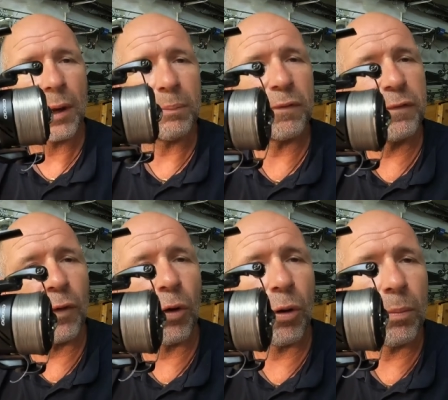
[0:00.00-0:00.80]
and
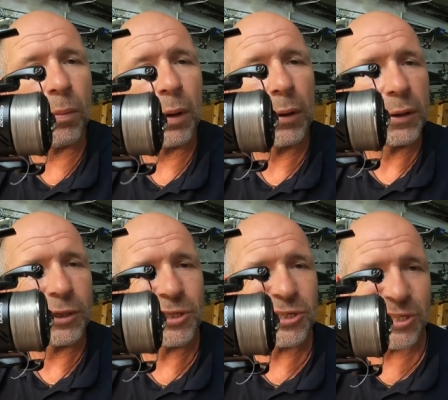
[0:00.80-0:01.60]
perform
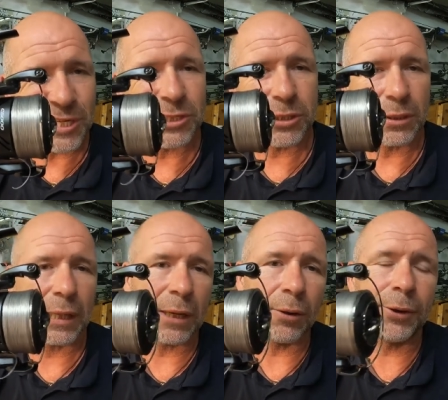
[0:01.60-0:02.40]

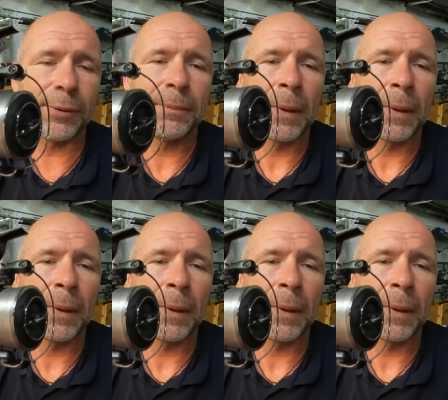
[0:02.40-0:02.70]
consistently good.